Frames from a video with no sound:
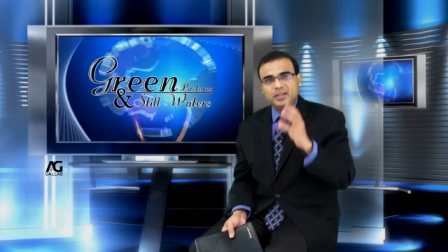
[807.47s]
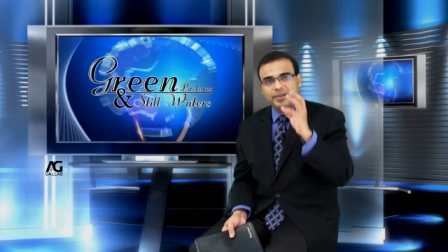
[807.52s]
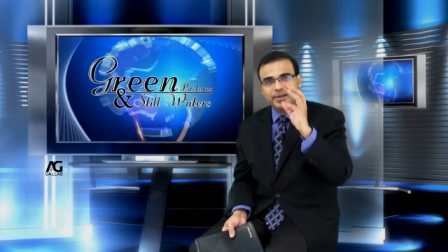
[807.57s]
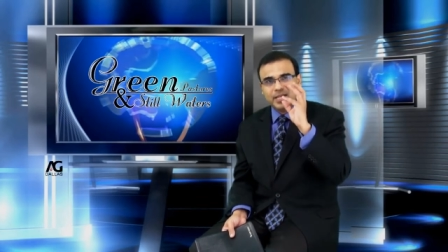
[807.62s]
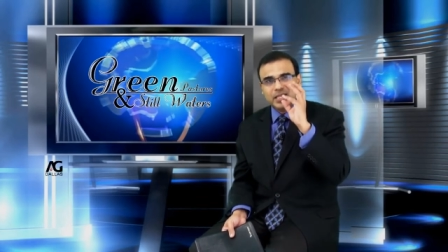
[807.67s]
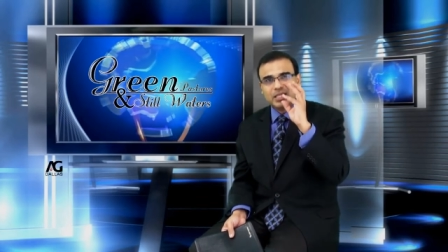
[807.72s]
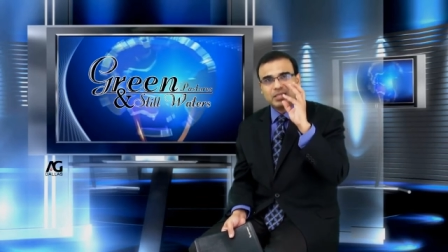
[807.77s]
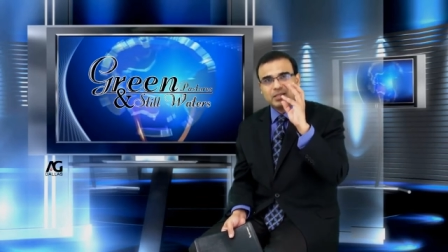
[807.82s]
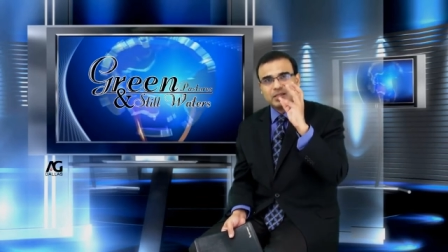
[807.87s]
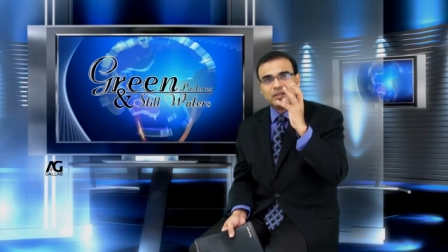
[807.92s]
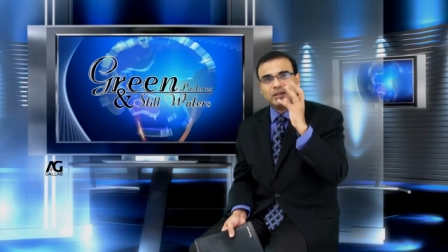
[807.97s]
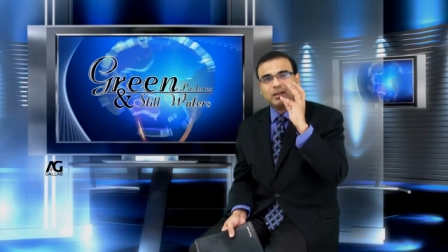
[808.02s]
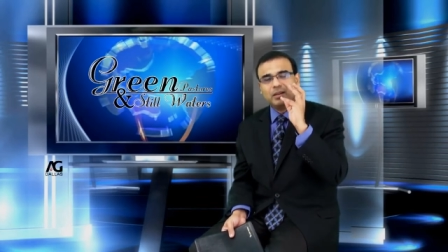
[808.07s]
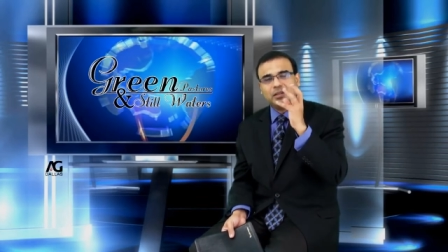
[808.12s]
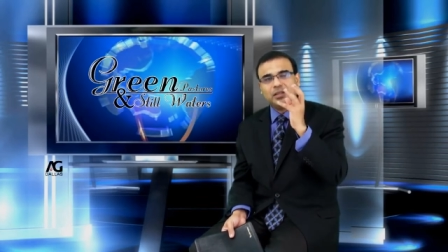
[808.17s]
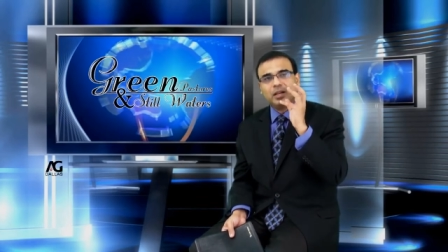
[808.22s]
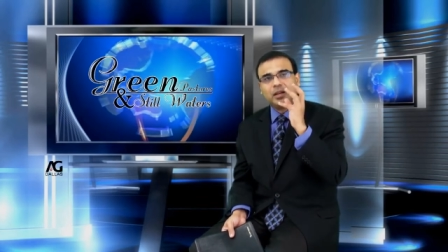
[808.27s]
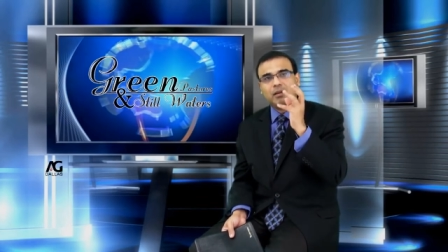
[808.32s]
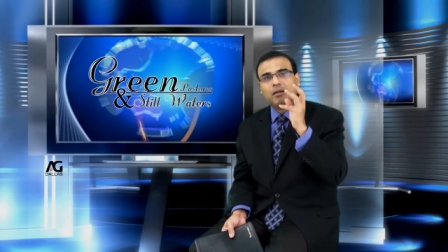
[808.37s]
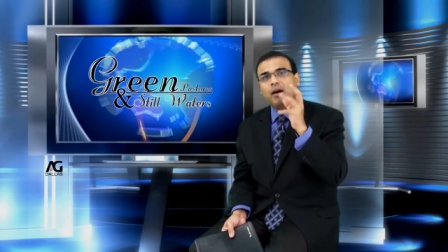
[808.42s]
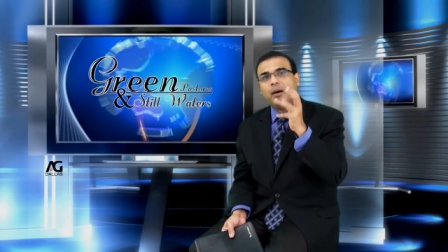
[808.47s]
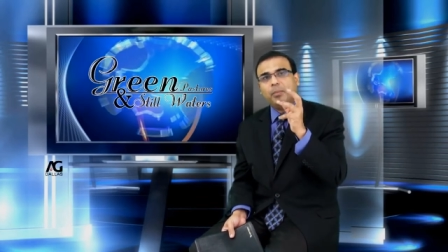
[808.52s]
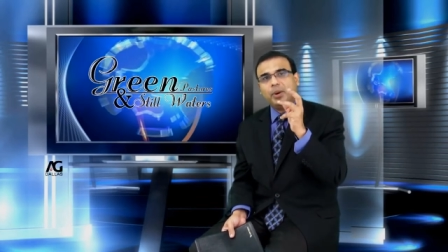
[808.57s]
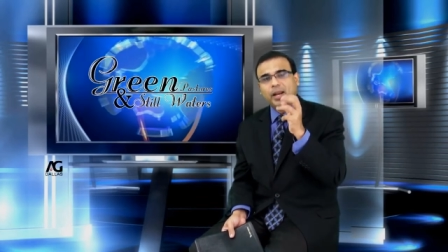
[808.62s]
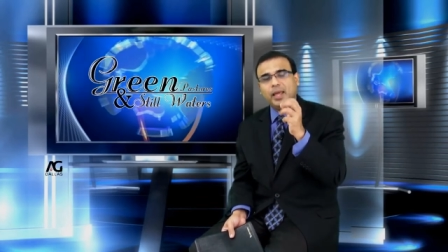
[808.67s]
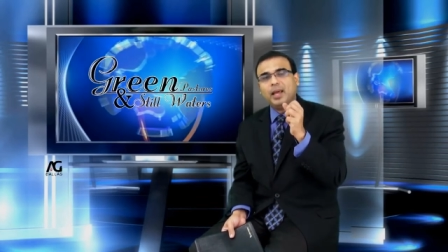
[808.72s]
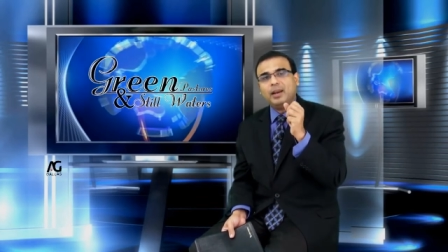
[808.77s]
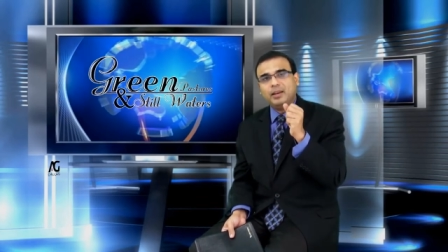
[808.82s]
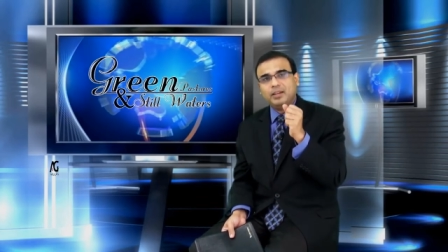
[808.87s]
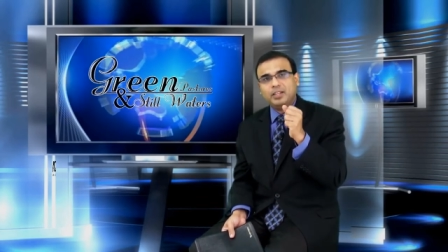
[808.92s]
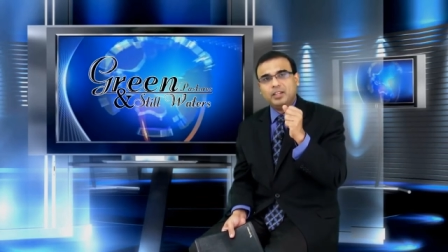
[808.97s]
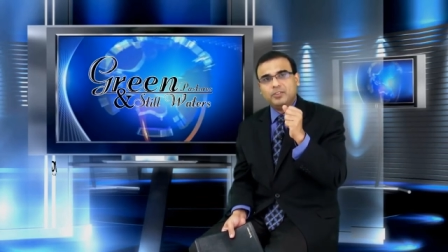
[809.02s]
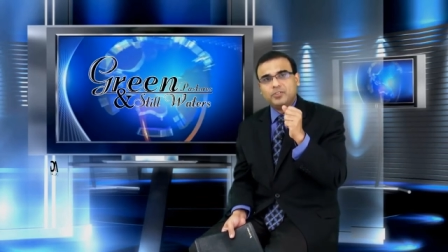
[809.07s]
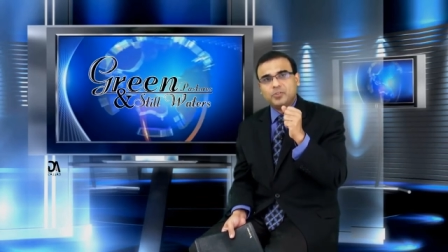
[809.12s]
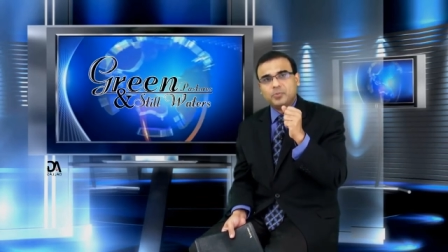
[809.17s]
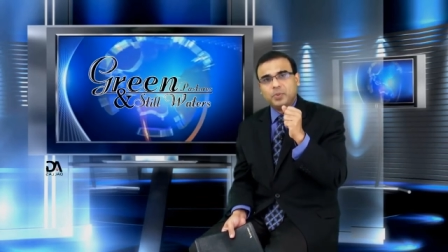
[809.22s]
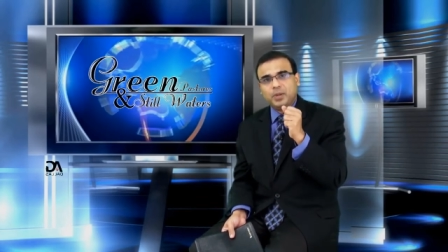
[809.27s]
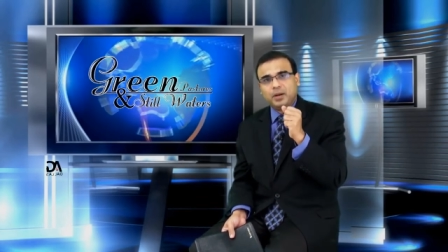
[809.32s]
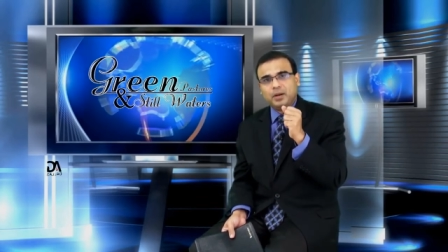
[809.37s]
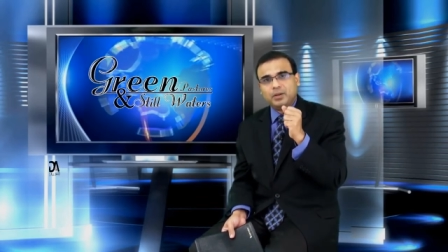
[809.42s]
discern the commonality of
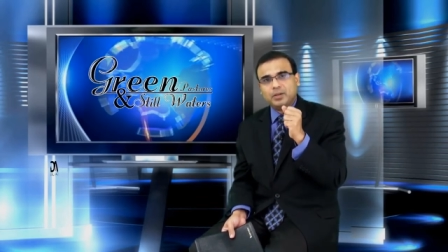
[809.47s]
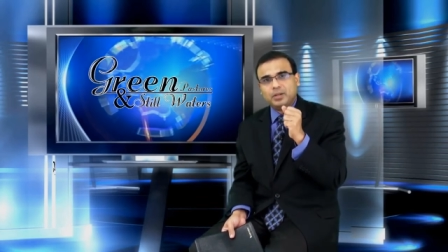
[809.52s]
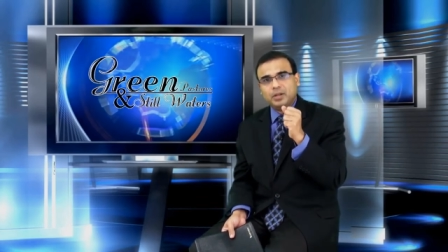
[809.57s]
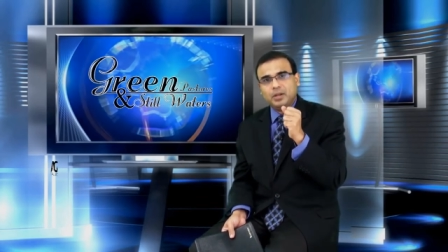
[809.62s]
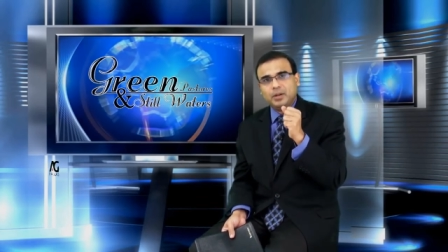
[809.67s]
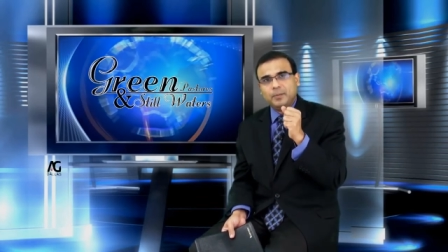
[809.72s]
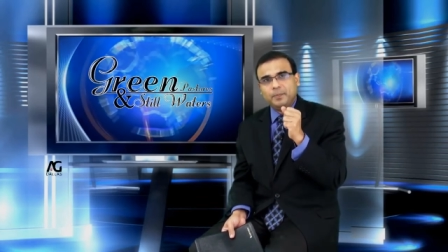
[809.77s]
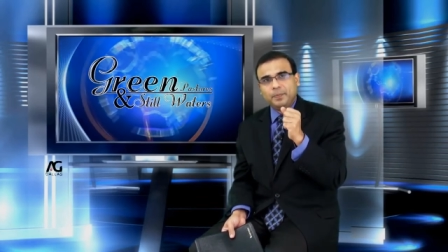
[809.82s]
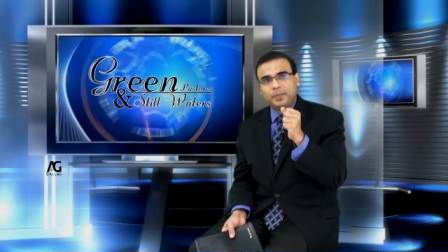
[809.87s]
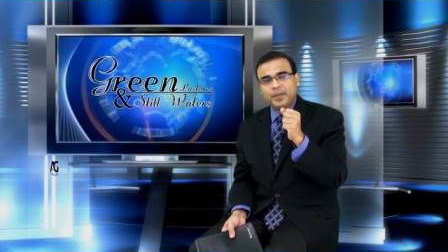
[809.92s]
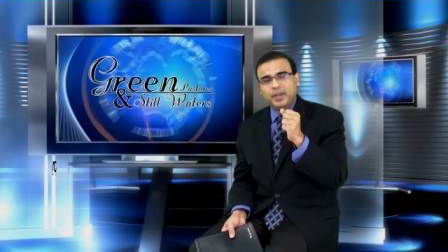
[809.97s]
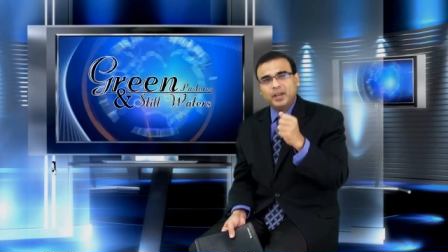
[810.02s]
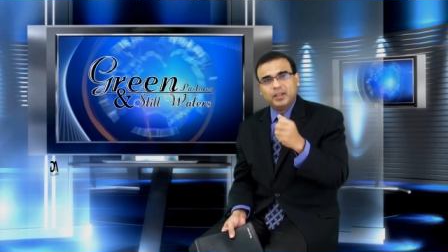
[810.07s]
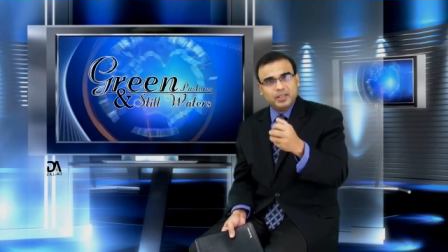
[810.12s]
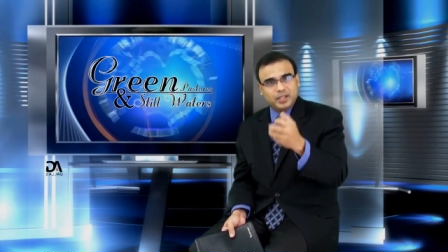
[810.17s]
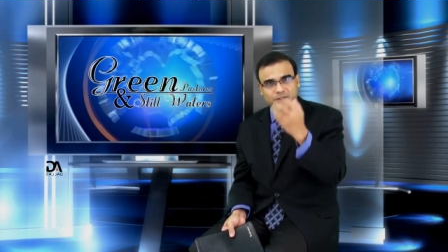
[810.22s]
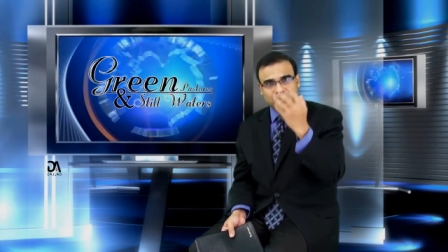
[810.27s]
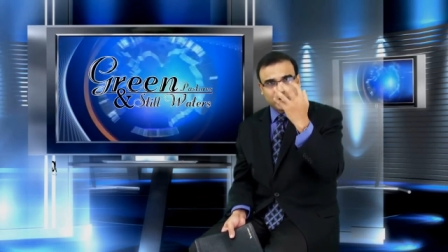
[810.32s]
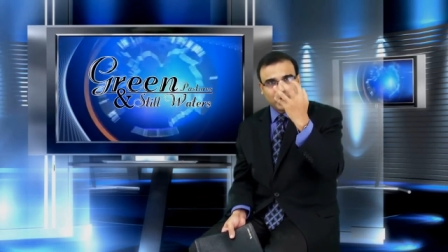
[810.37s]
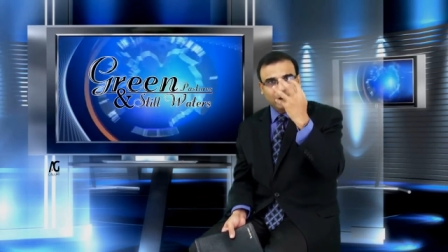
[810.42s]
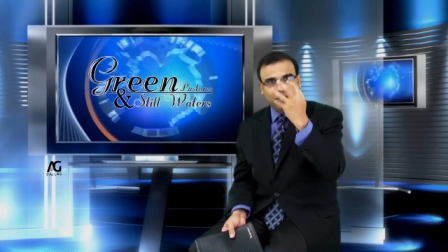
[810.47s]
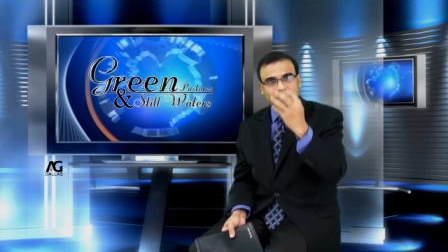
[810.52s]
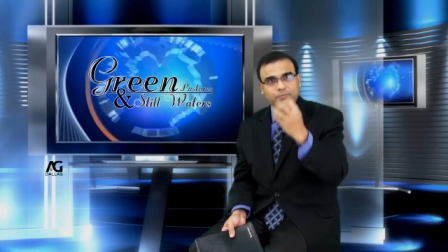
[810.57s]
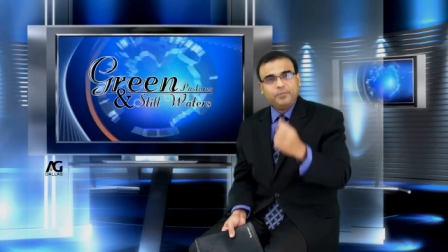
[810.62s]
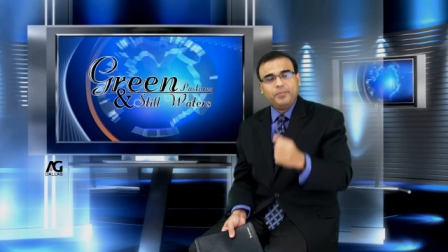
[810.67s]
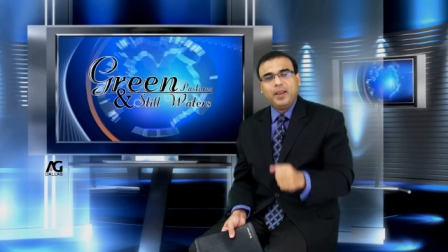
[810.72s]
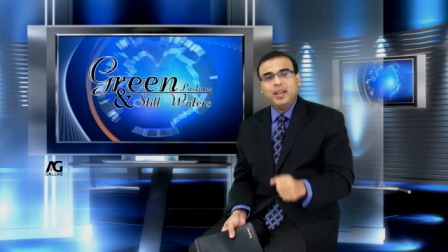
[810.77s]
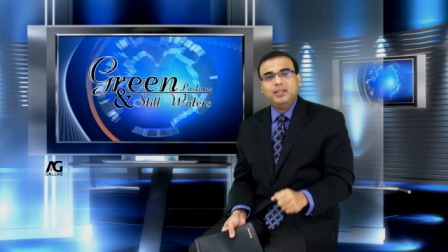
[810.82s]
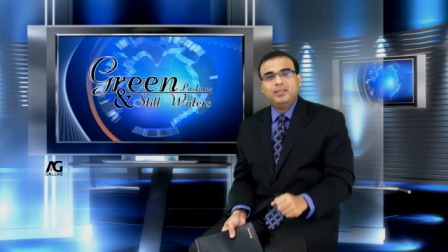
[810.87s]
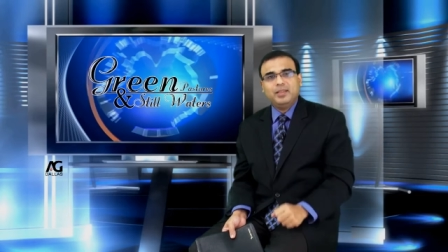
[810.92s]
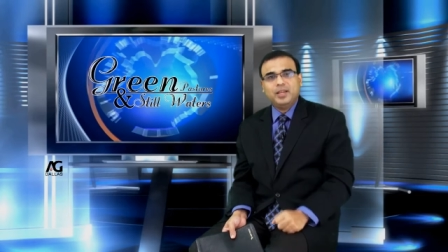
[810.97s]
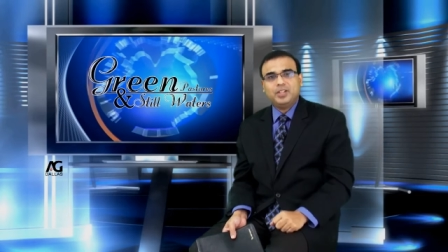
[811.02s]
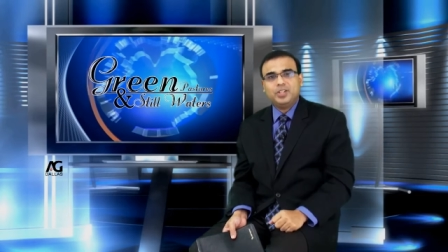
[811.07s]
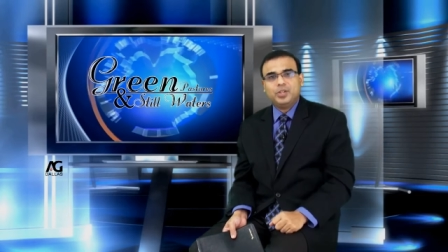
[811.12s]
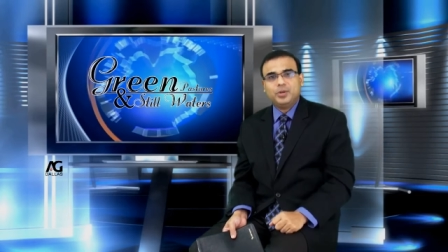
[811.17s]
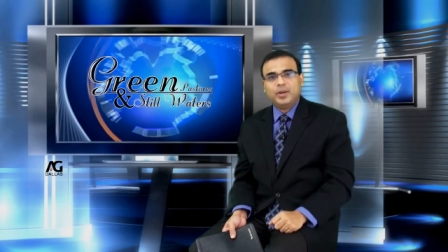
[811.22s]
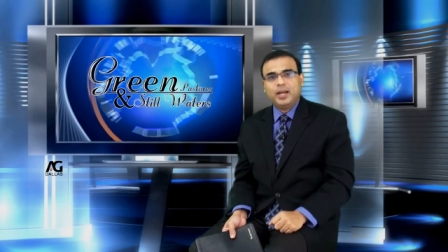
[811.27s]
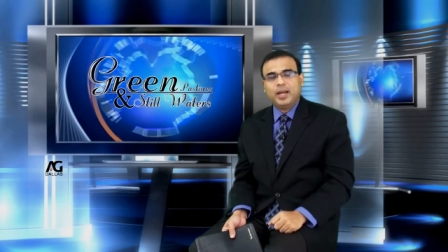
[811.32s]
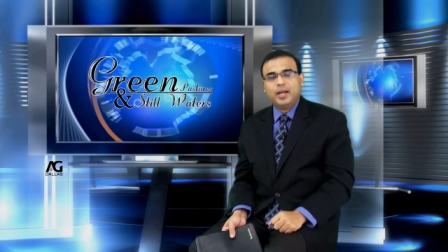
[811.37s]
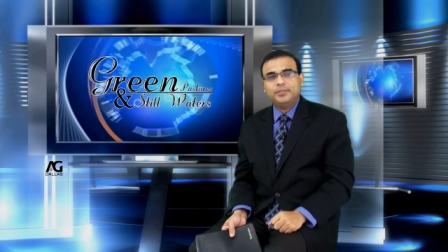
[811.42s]
spirit the same faith that
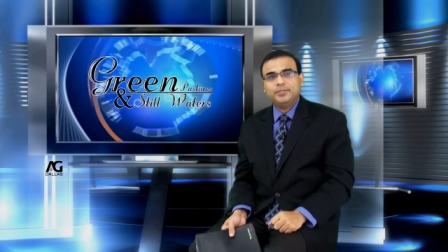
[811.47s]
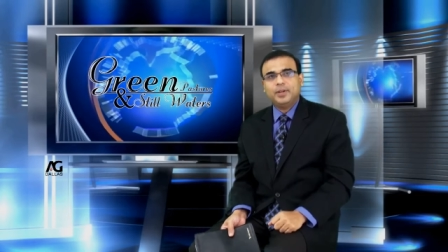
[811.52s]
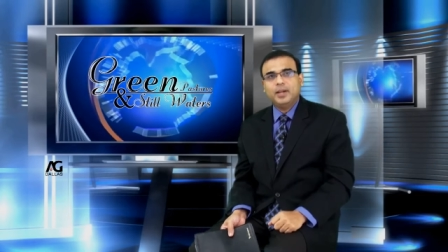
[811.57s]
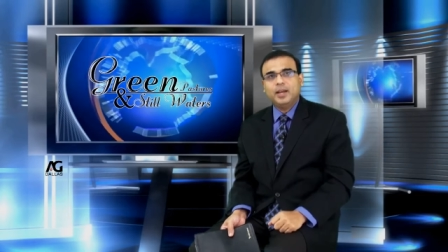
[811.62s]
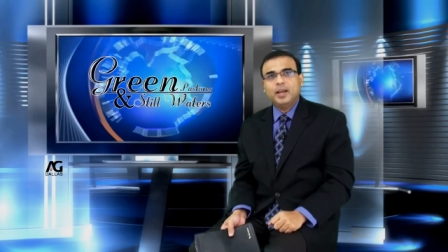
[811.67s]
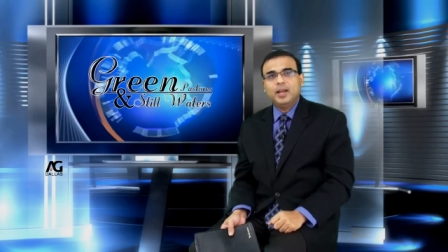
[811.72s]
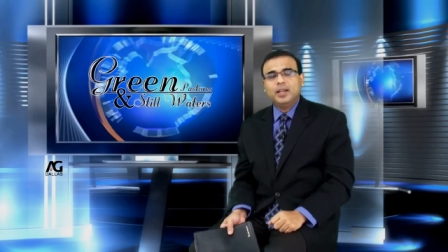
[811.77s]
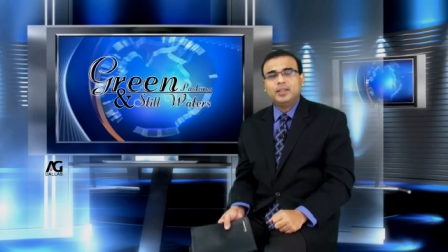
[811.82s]
you have,